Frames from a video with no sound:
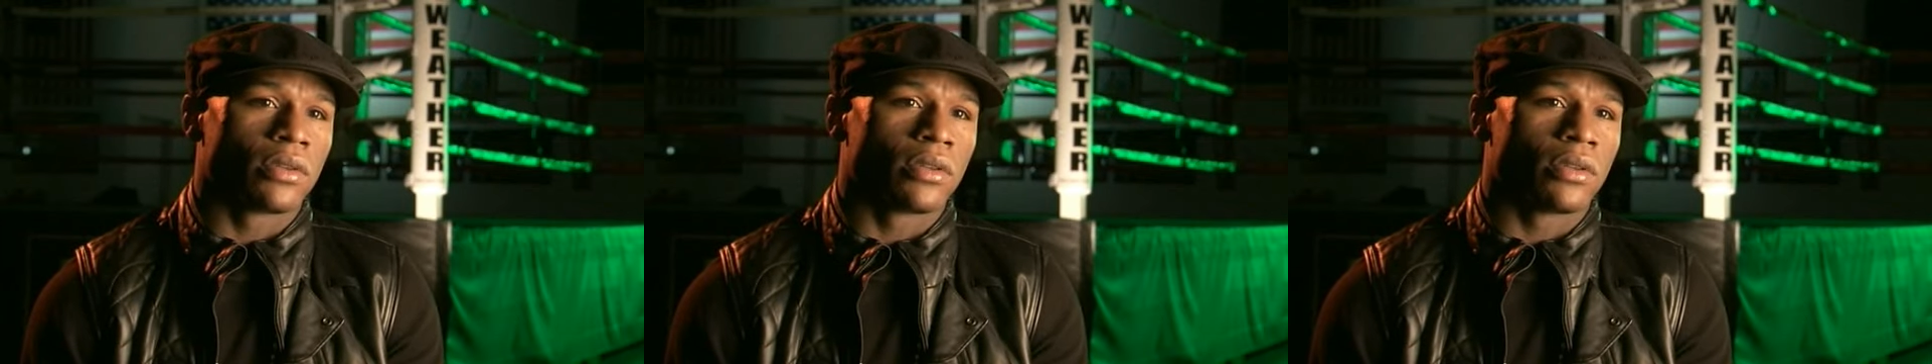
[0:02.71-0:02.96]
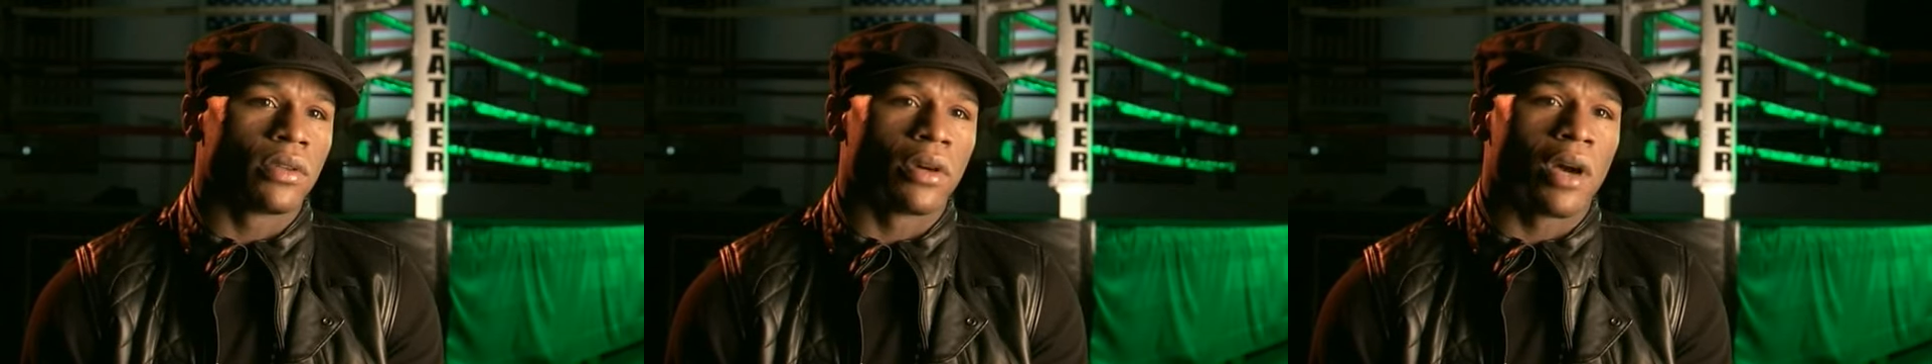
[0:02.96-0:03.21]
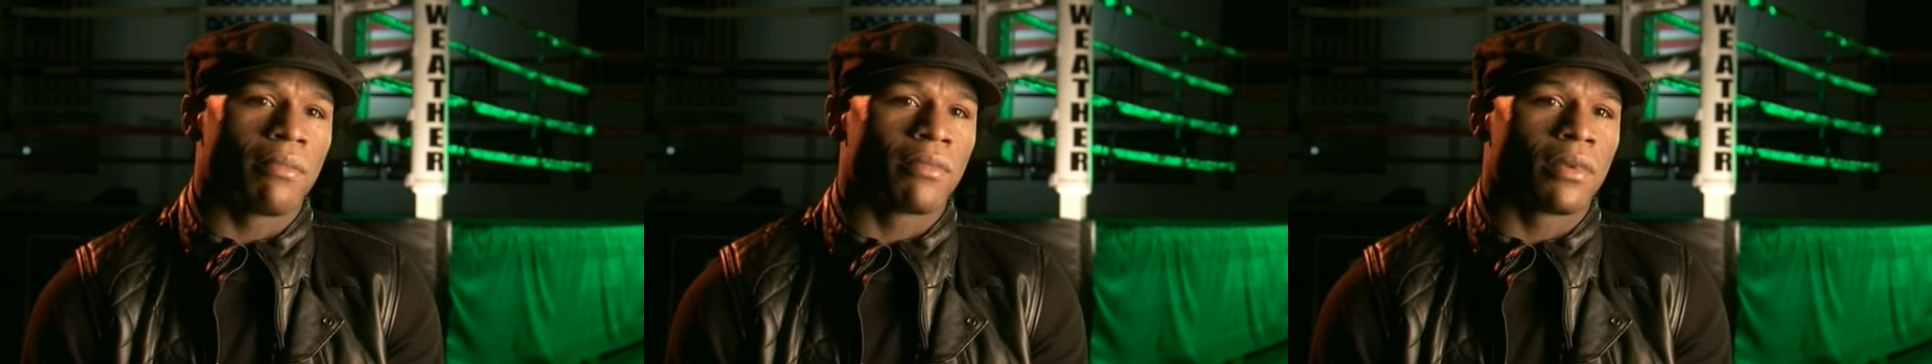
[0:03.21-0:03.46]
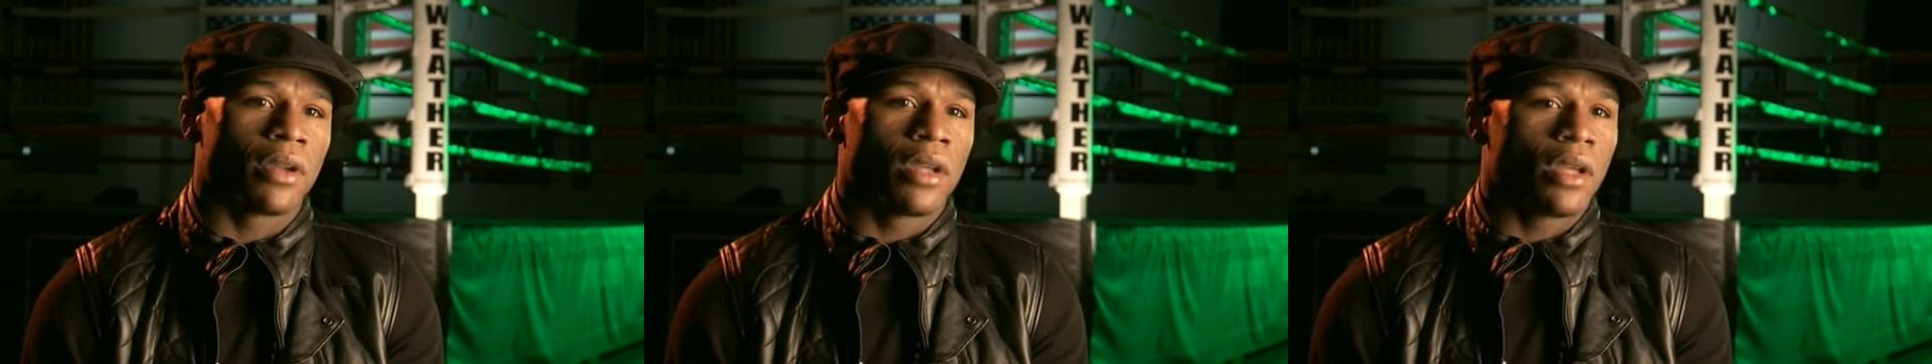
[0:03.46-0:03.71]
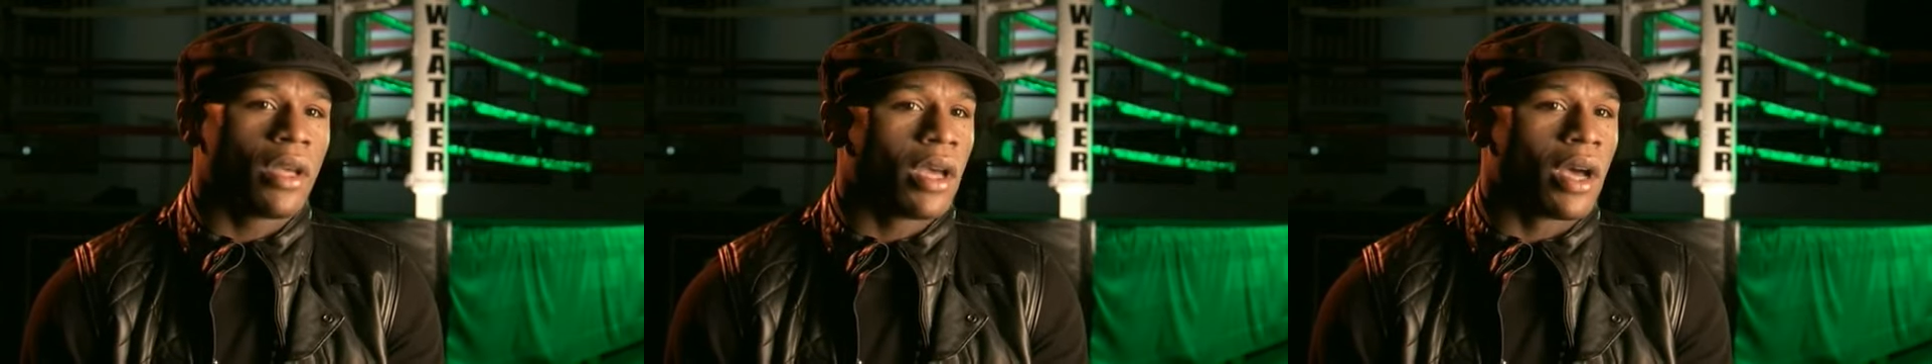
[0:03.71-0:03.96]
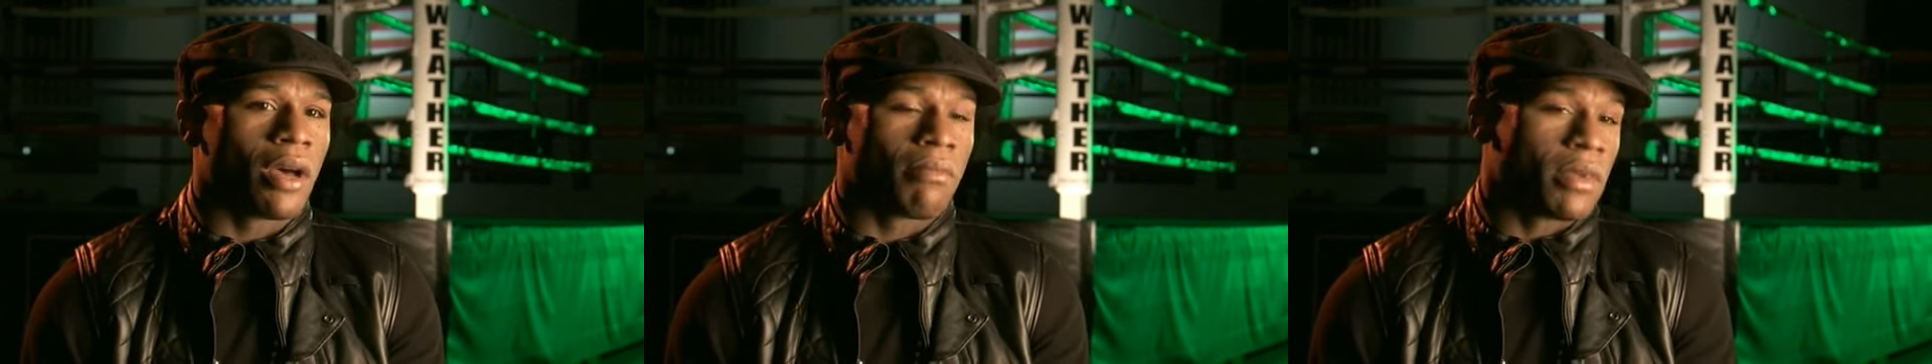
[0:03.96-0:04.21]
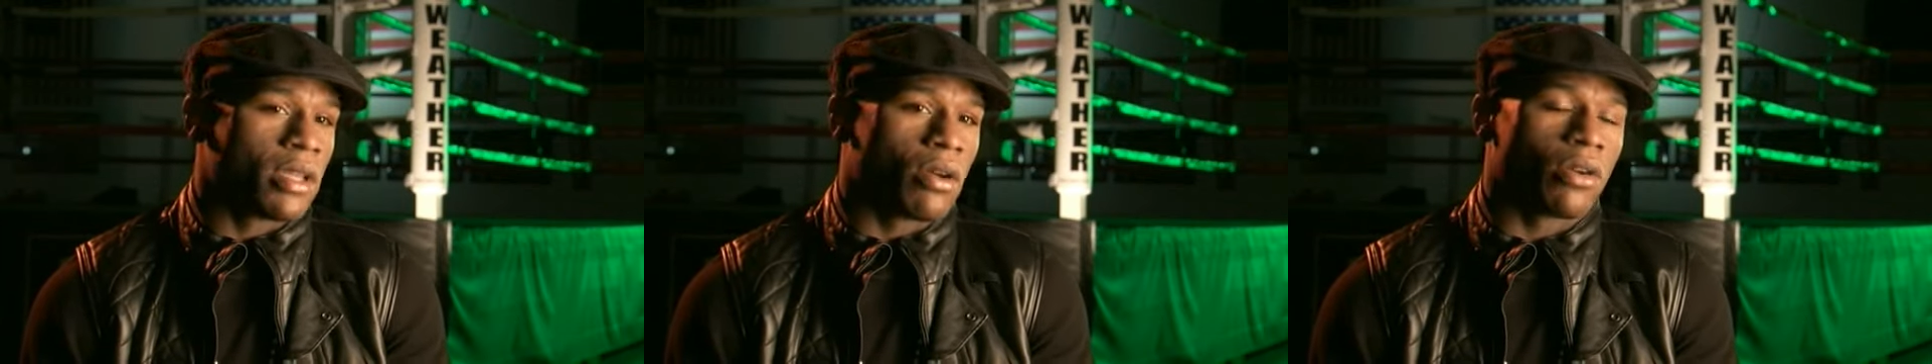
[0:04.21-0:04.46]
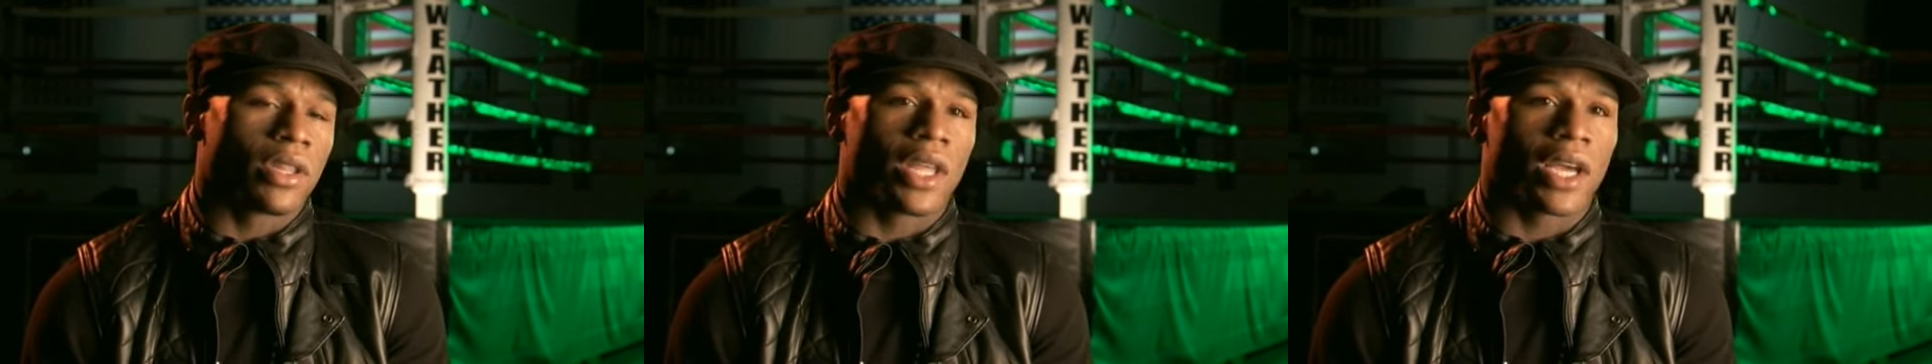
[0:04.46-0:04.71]
You know, I'm, I mean,
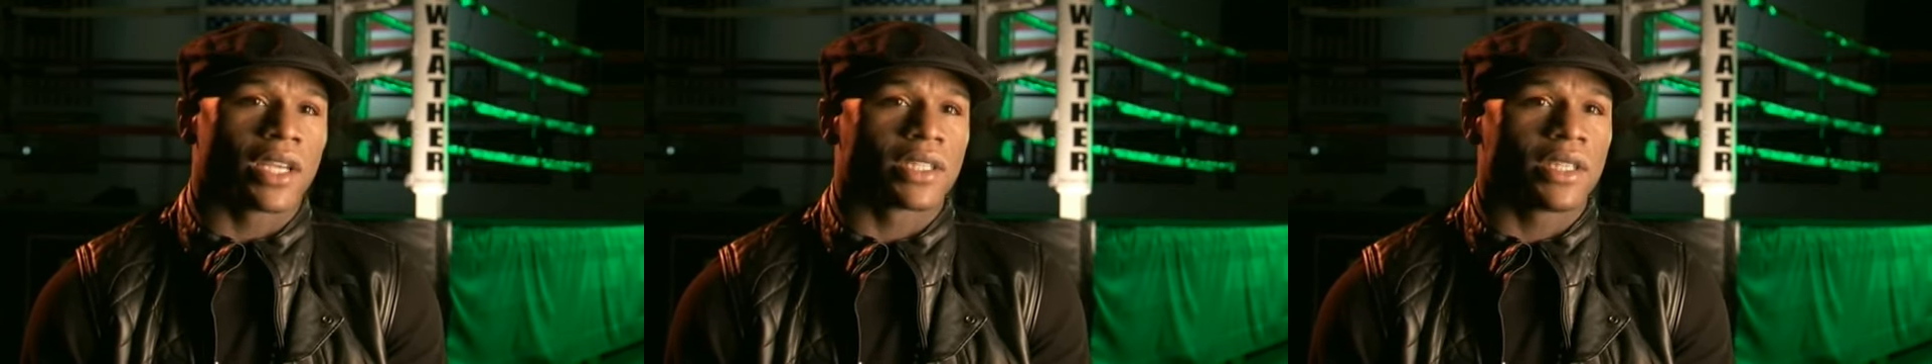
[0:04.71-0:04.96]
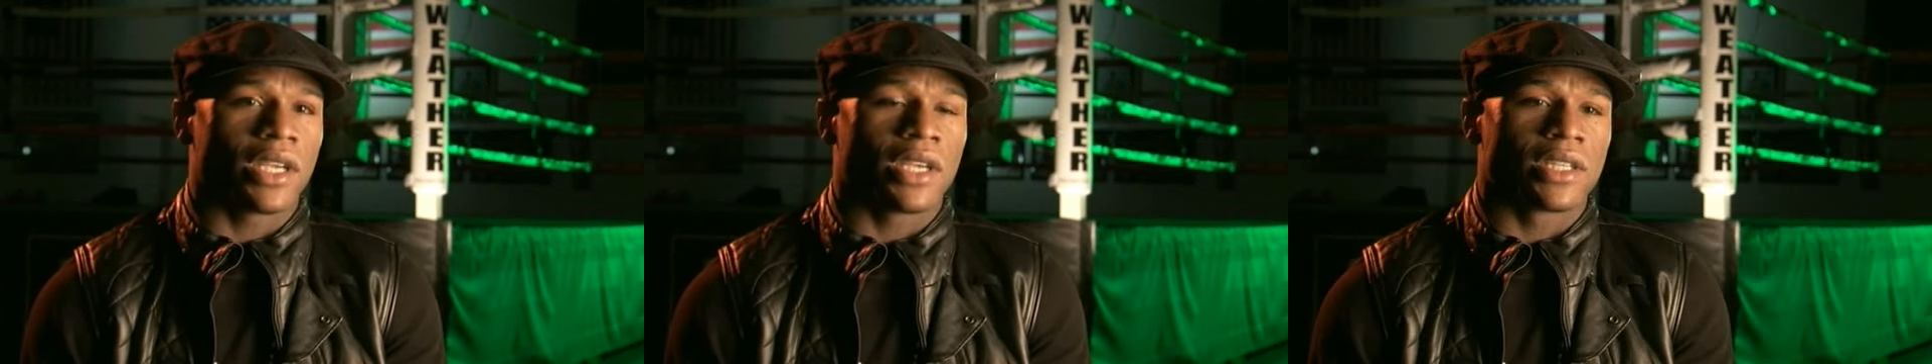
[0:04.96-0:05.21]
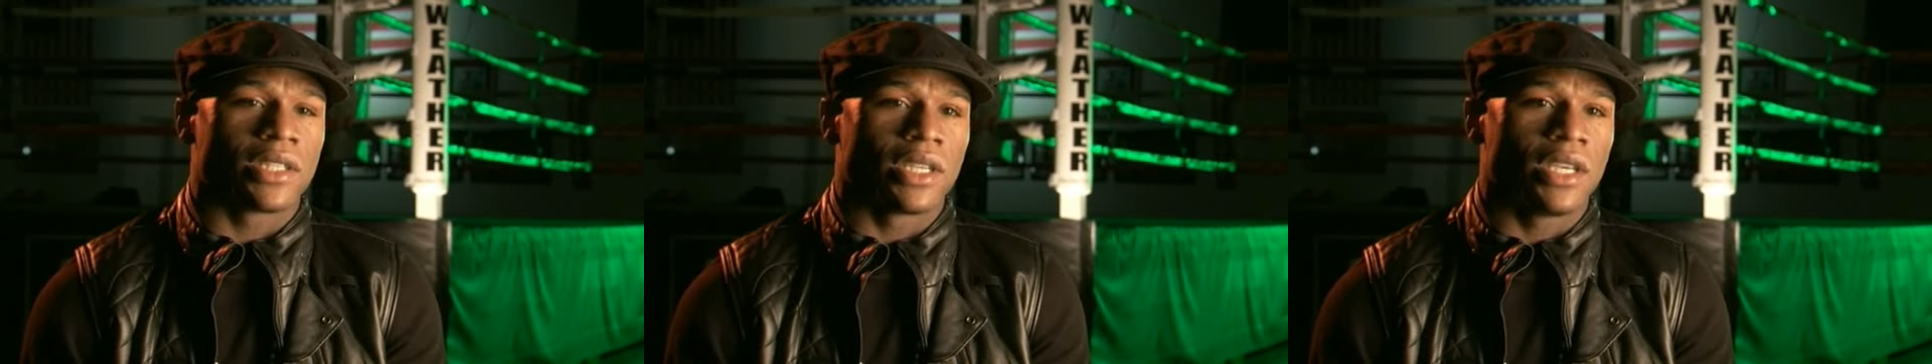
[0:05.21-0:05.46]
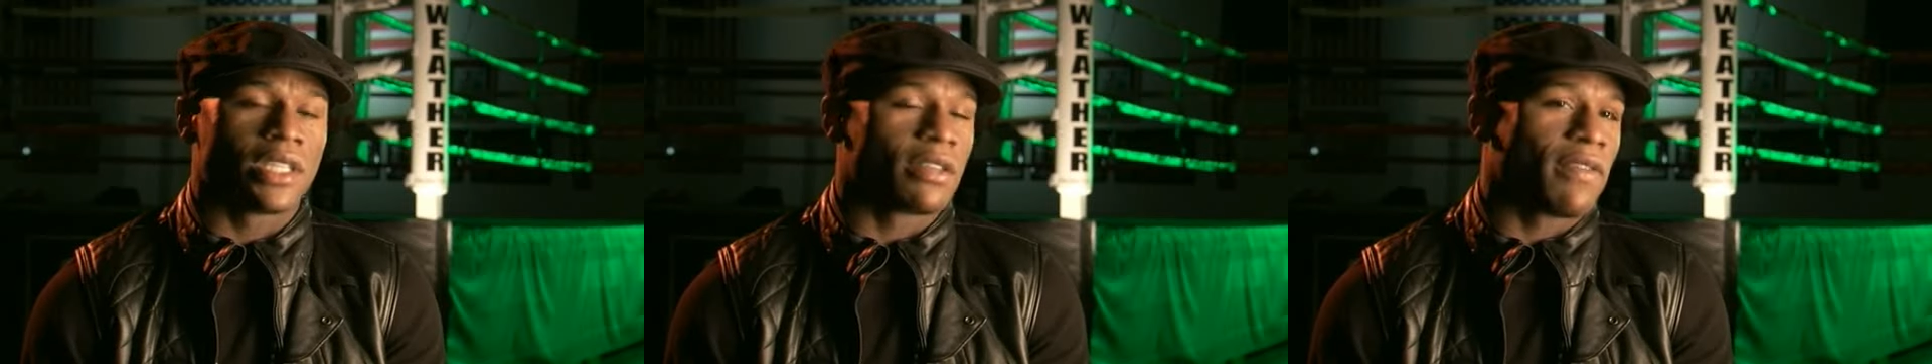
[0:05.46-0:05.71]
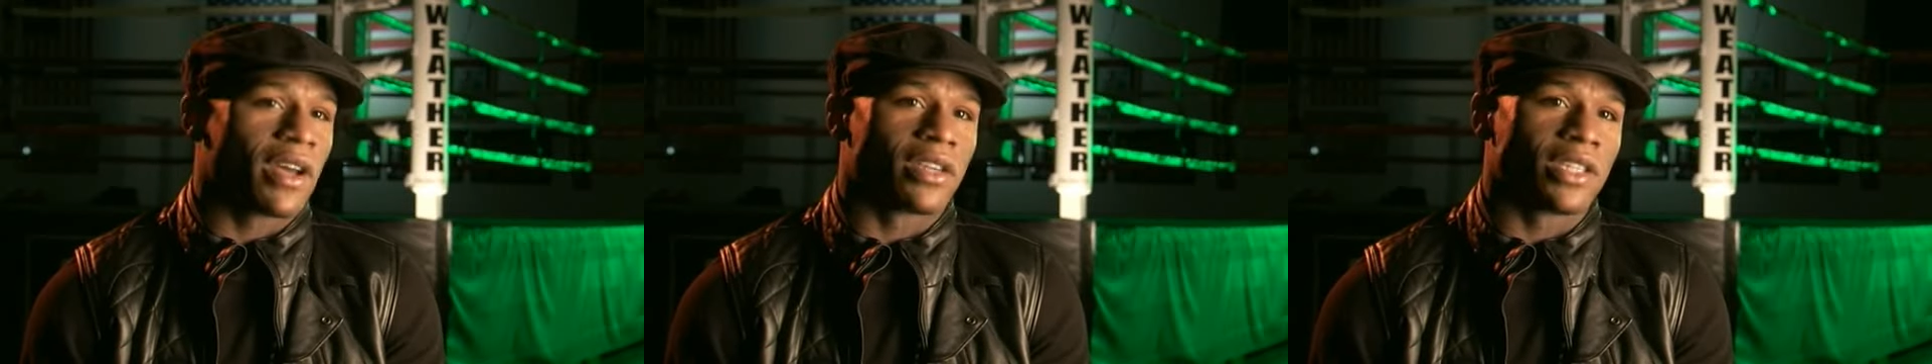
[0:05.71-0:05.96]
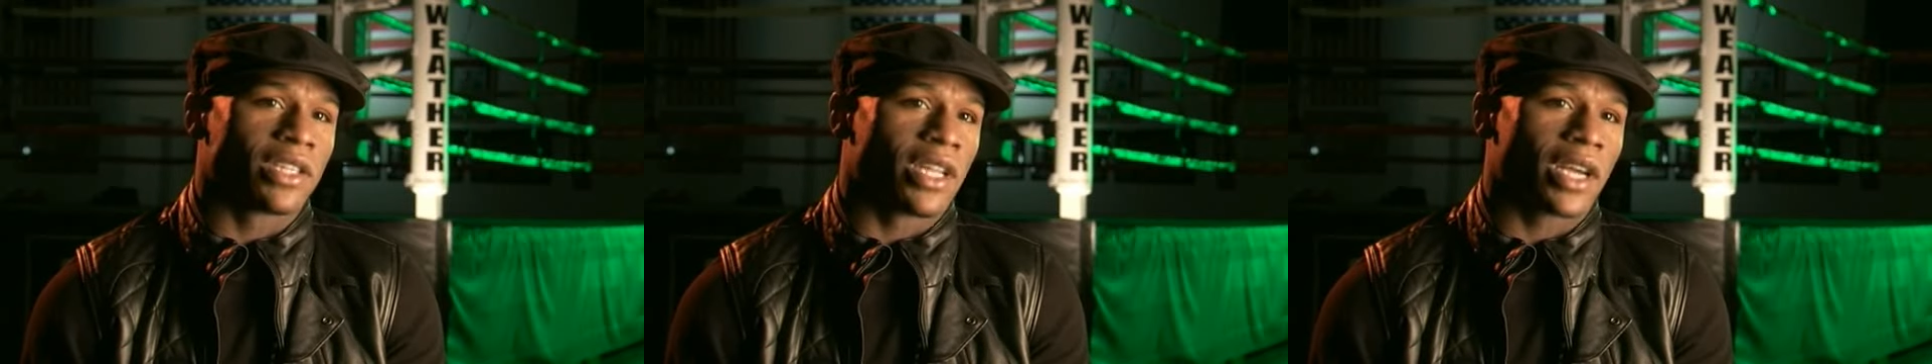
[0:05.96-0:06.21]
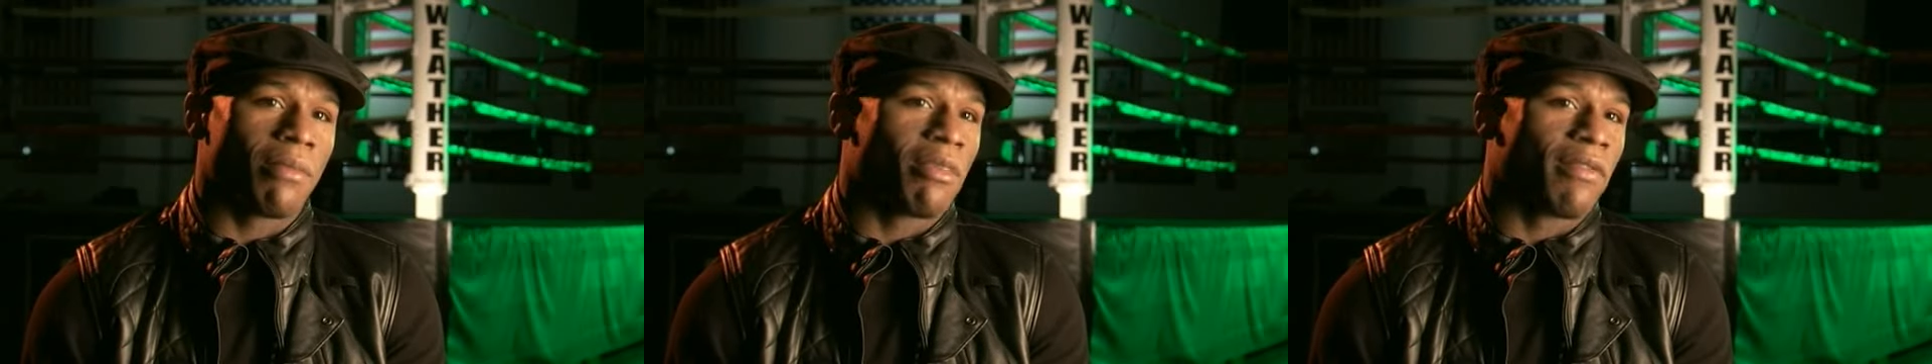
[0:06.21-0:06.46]
only thing I can say is he's a fighter just like I'm